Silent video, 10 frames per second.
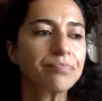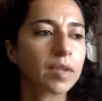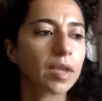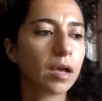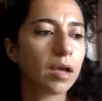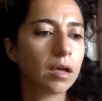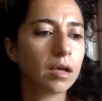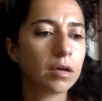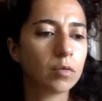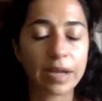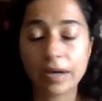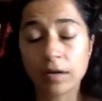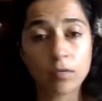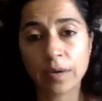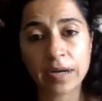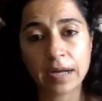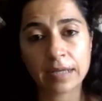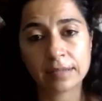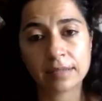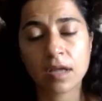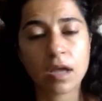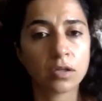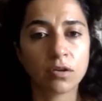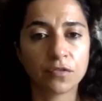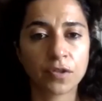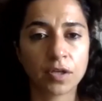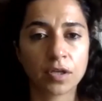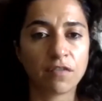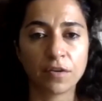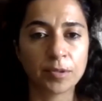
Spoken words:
Whereas none of the government